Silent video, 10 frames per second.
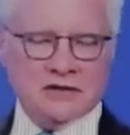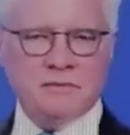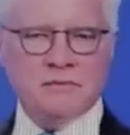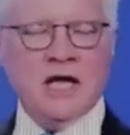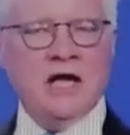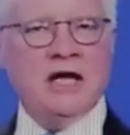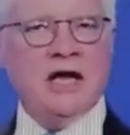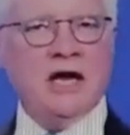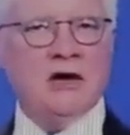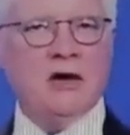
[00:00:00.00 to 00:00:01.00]

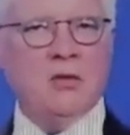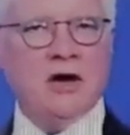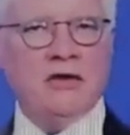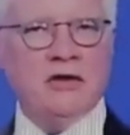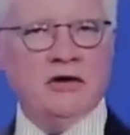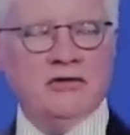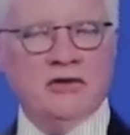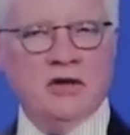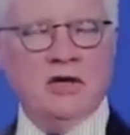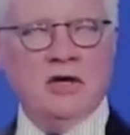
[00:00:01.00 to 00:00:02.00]
an area where there's